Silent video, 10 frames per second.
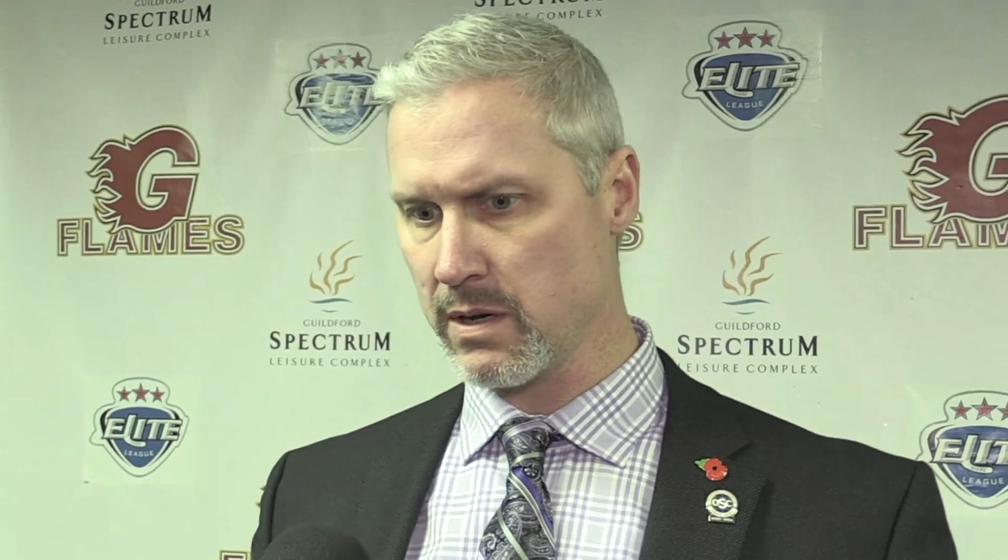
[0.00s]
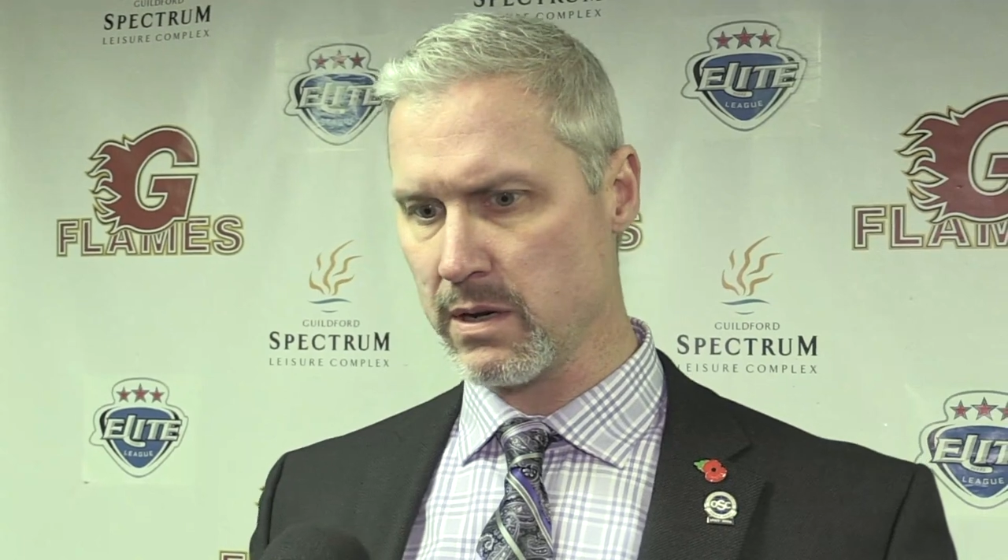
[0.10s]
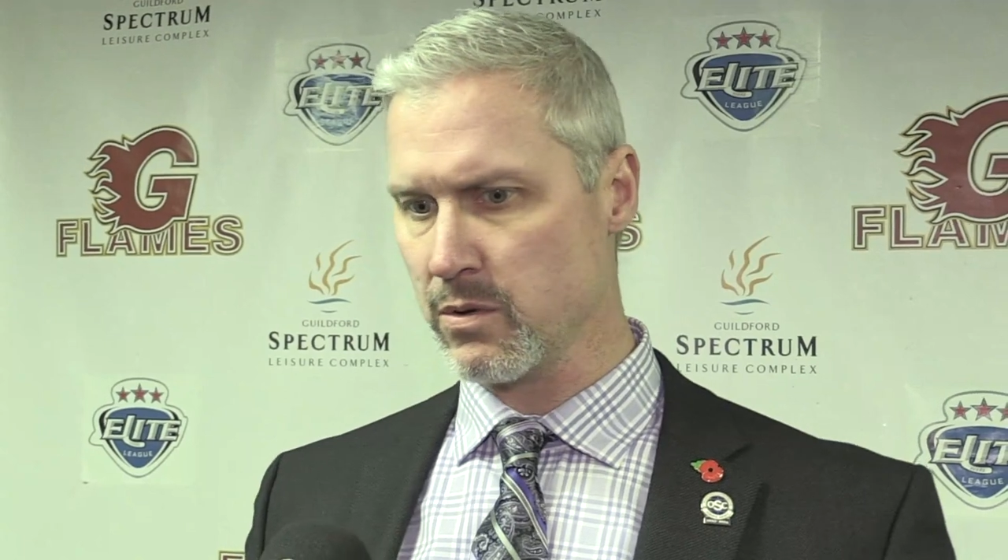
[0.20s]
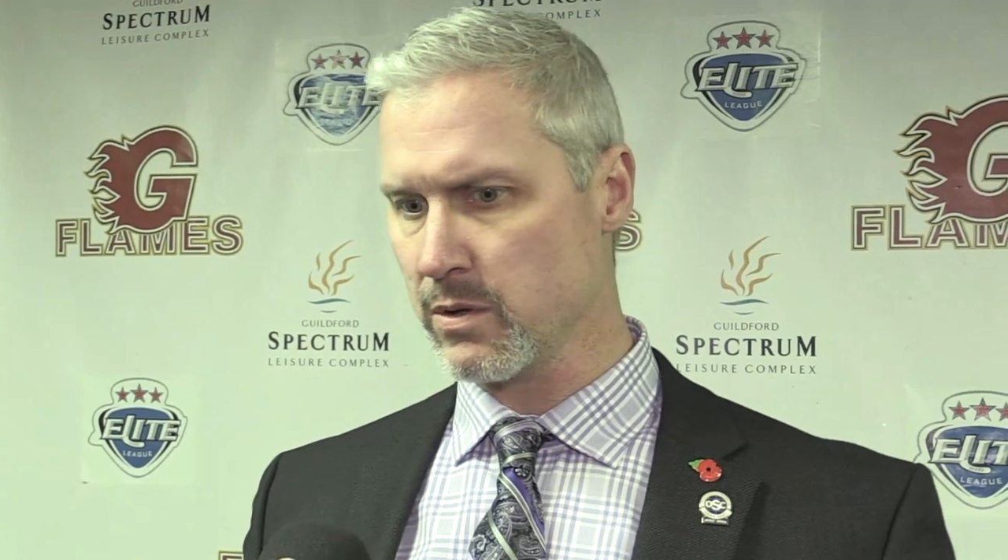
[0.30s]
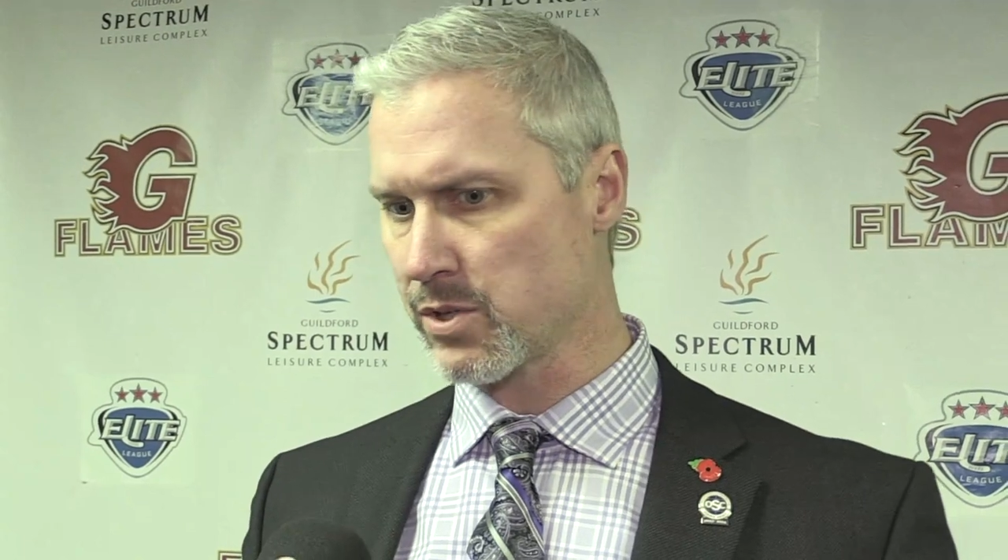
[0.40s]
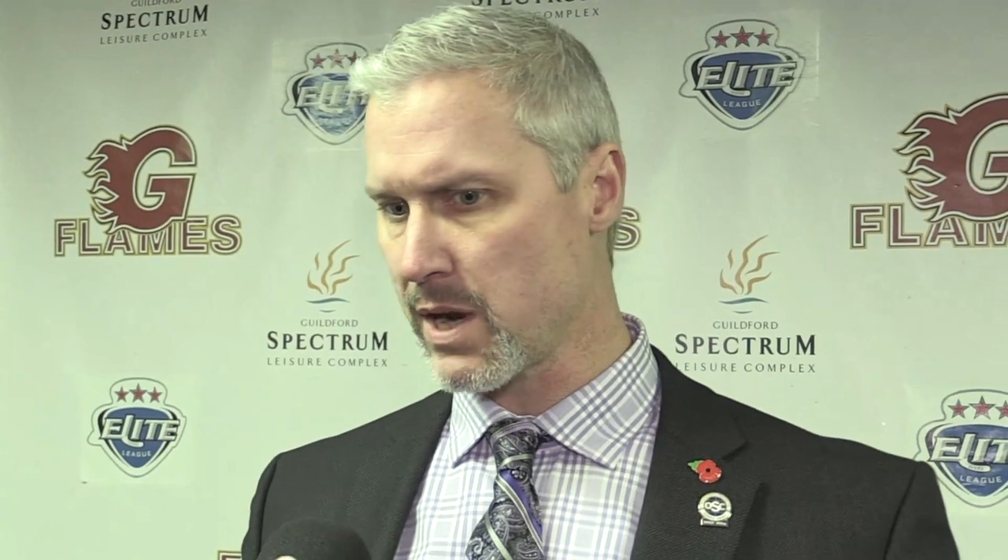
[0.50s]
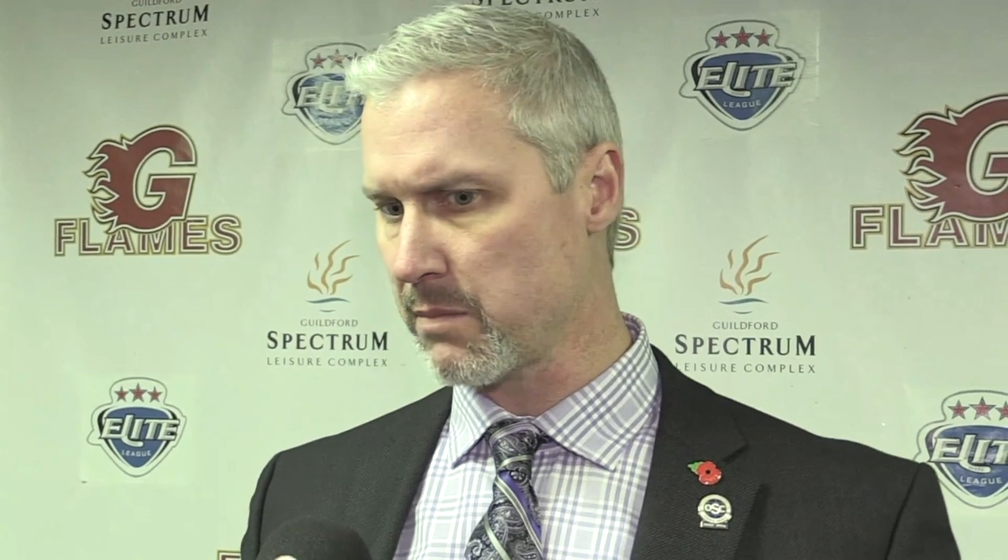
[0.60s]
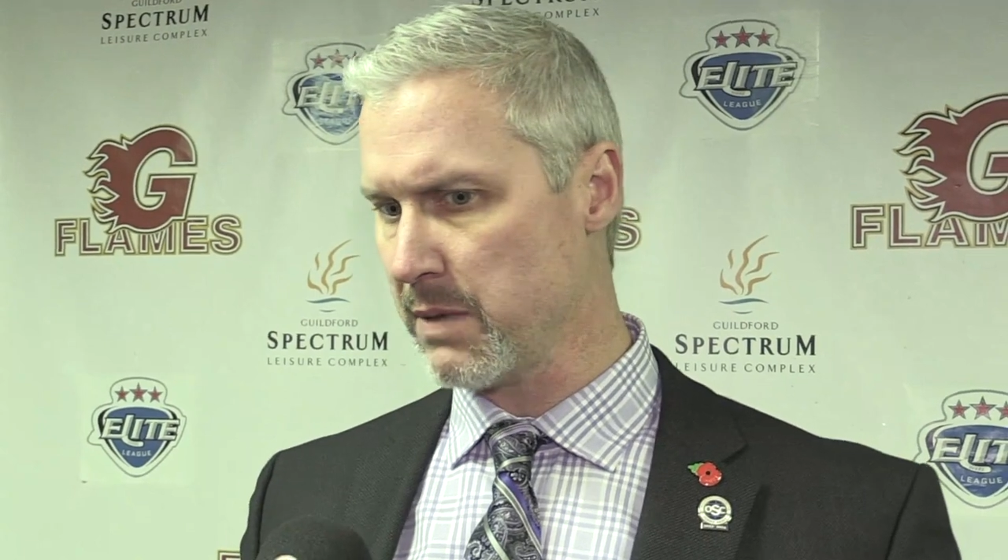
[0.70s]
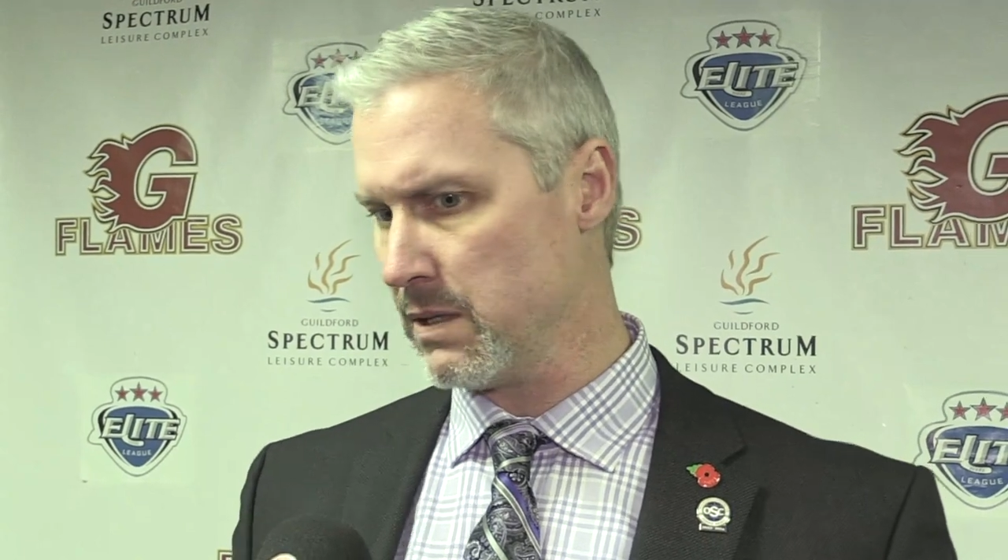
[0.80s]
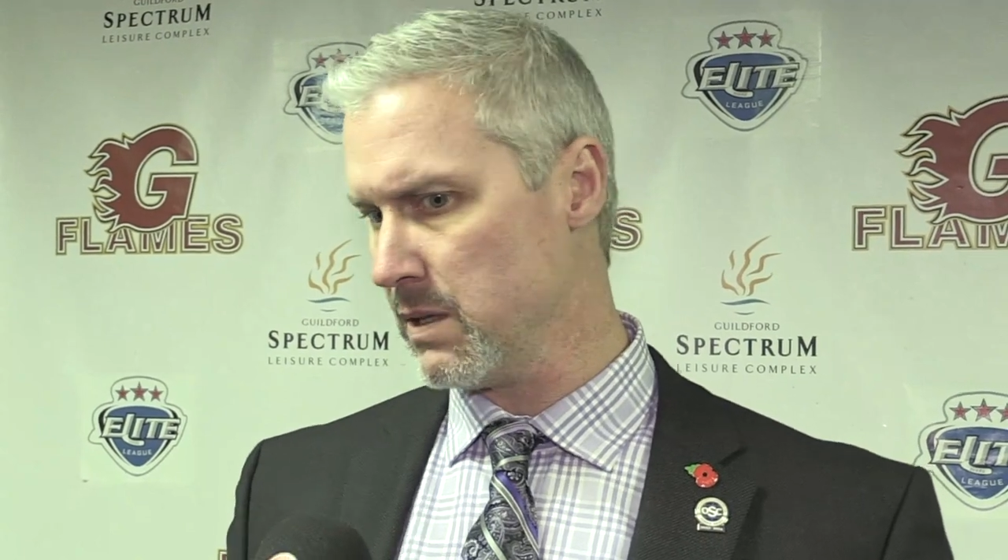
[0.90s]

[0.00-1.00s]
it into a track meet,